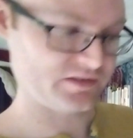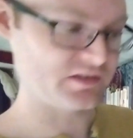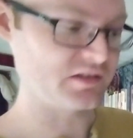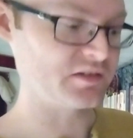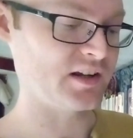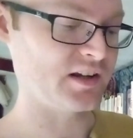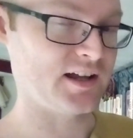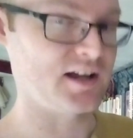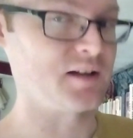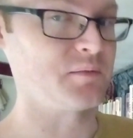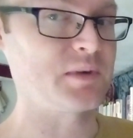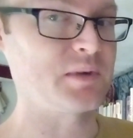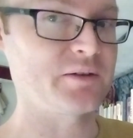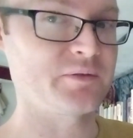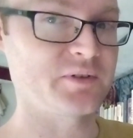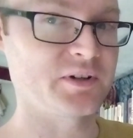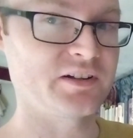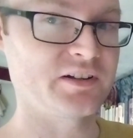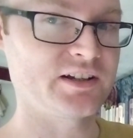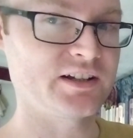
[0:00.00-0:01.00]
at the time,
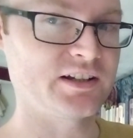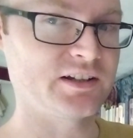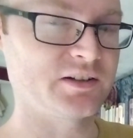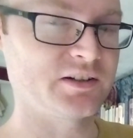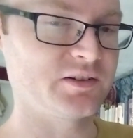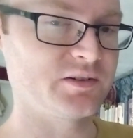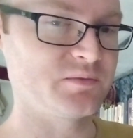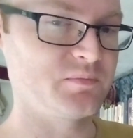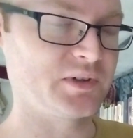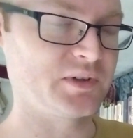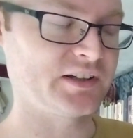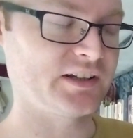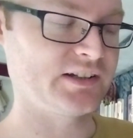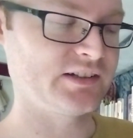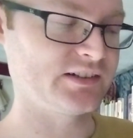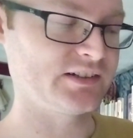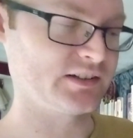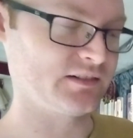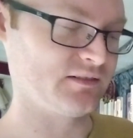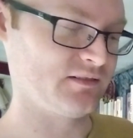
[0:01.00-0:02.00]
having to take it to the
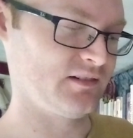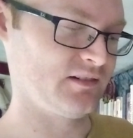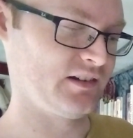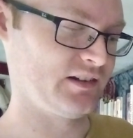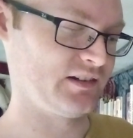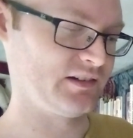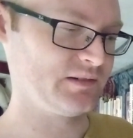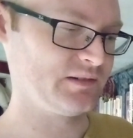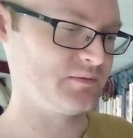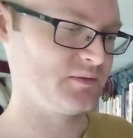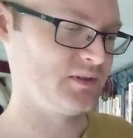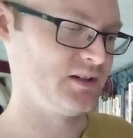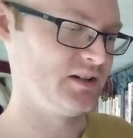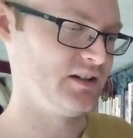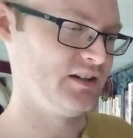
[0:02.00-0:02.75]
mechanic, and